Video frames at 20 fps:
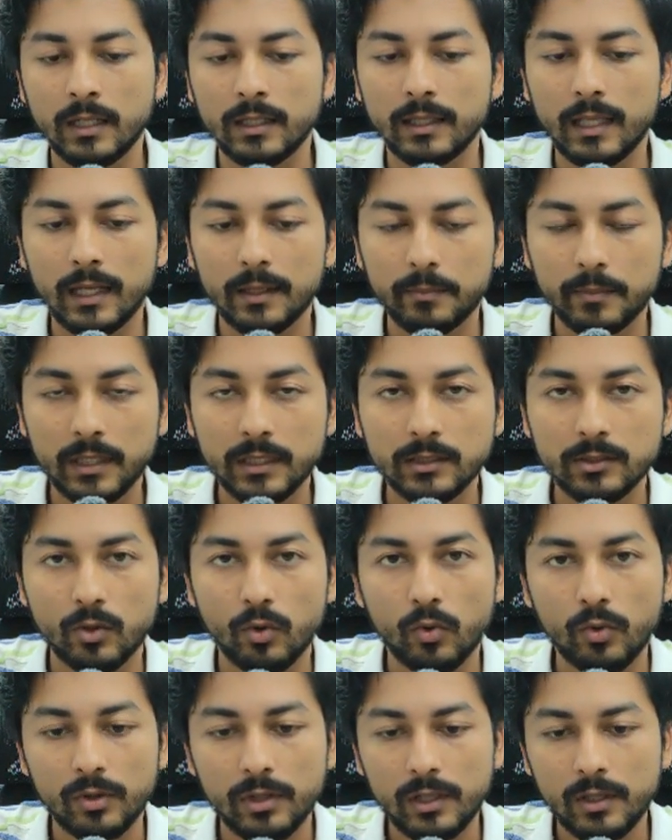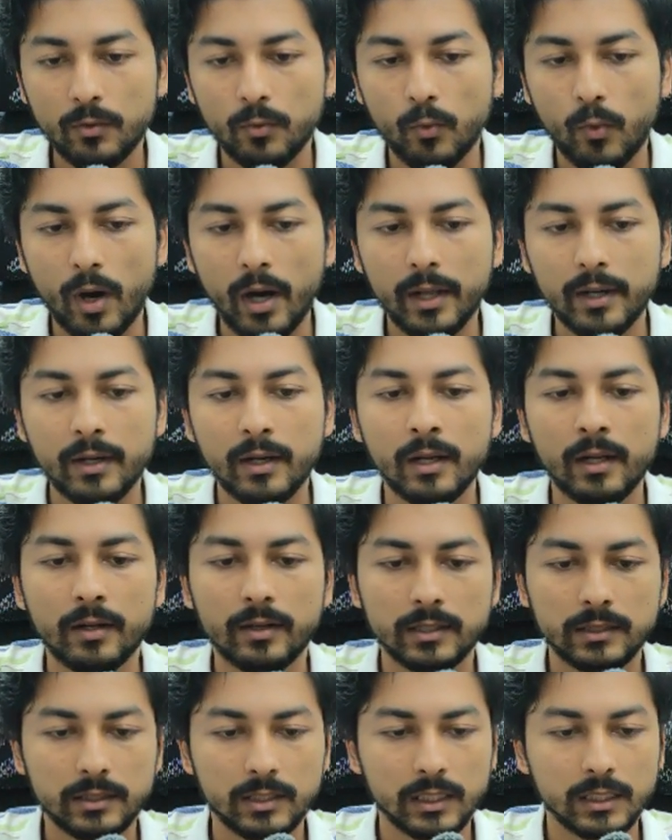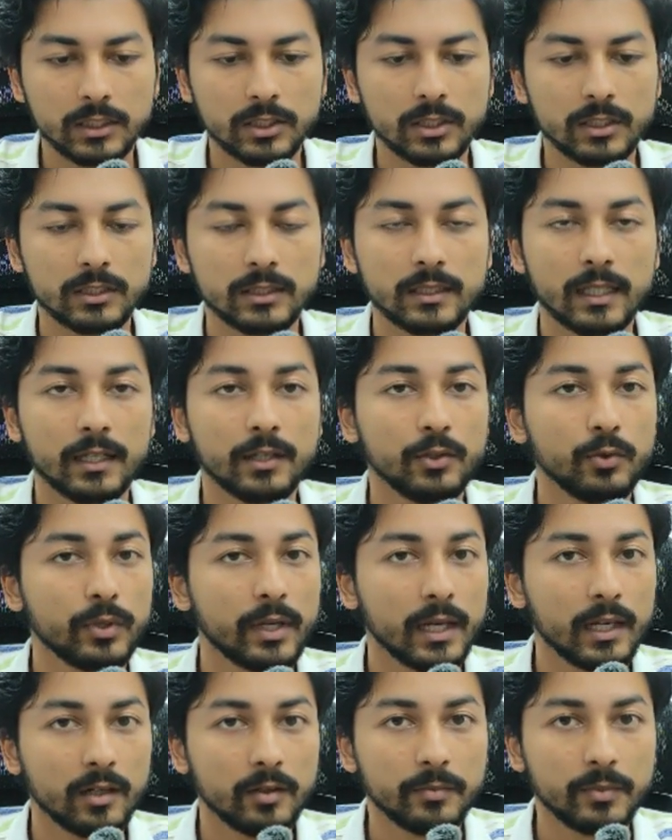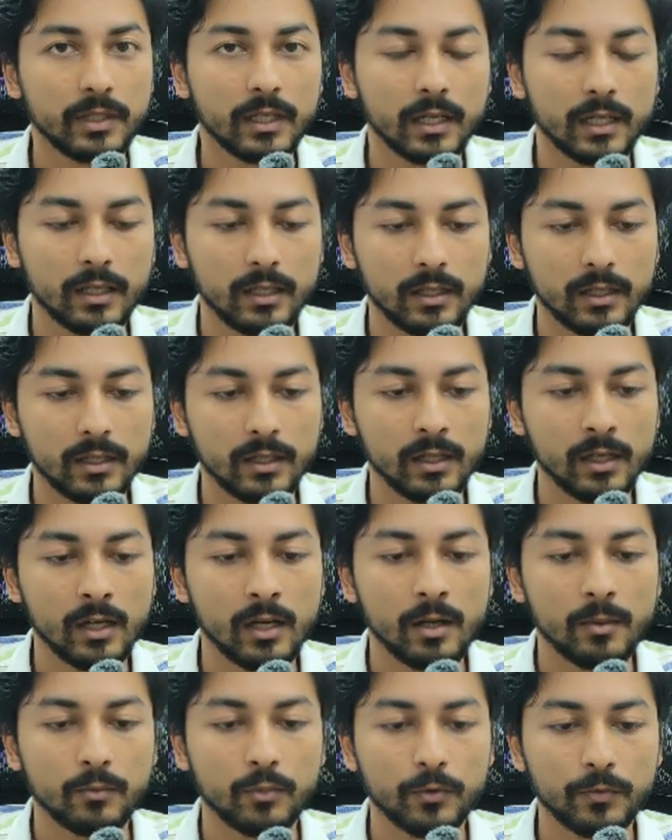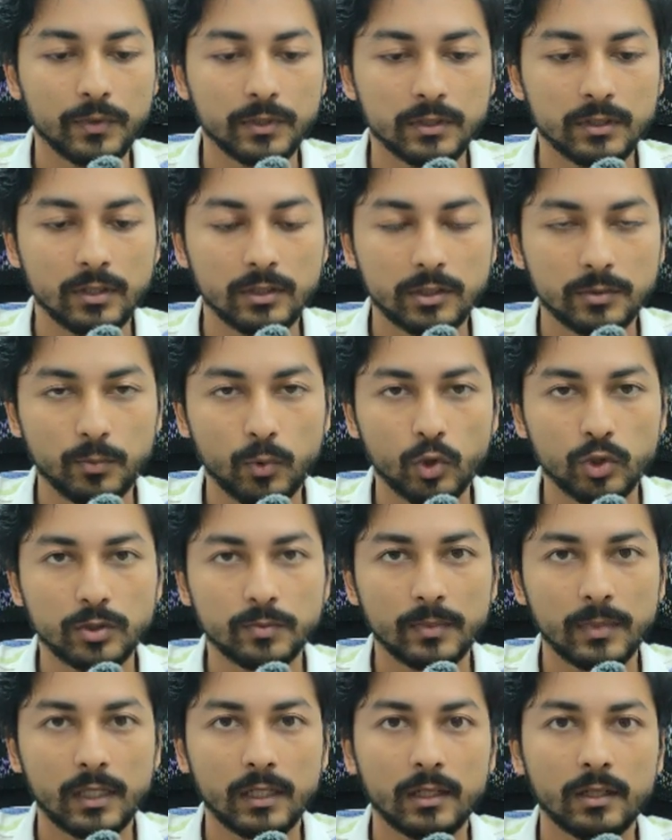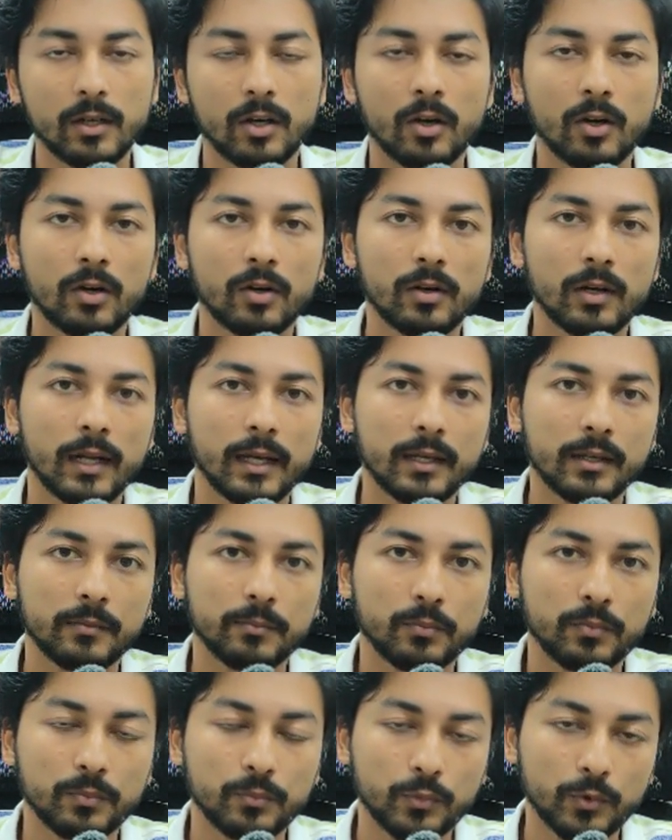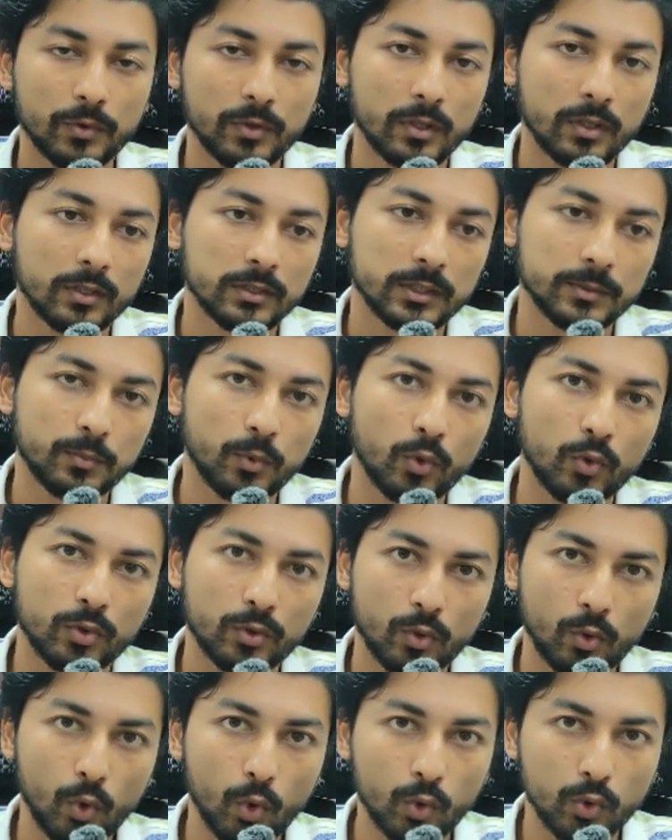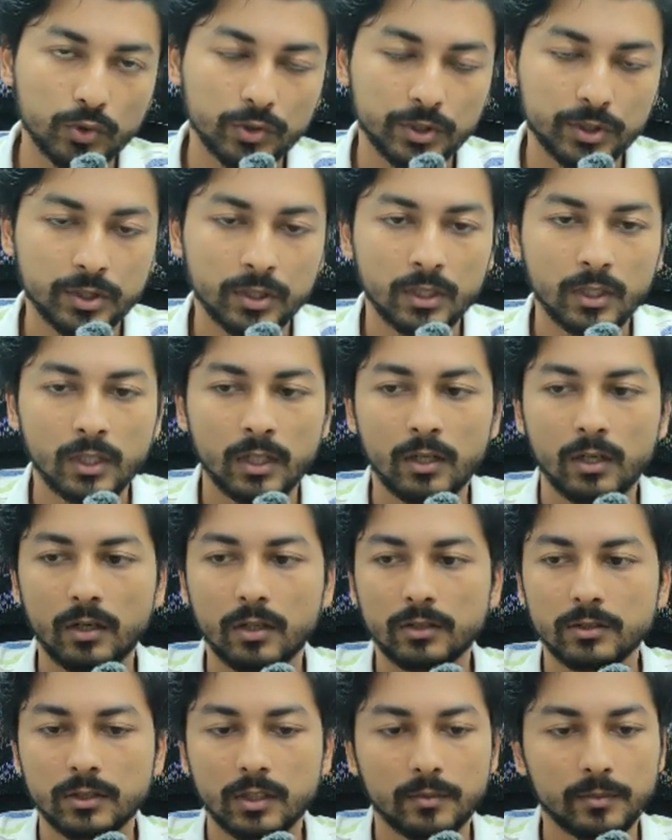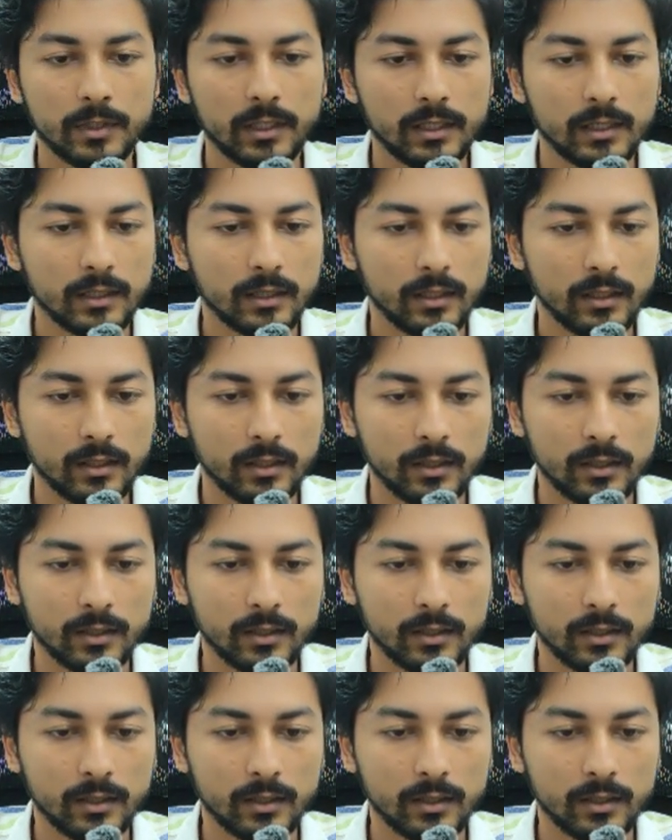That means only one restriction is that you cannot be any professional sportsman or like a sport coach or something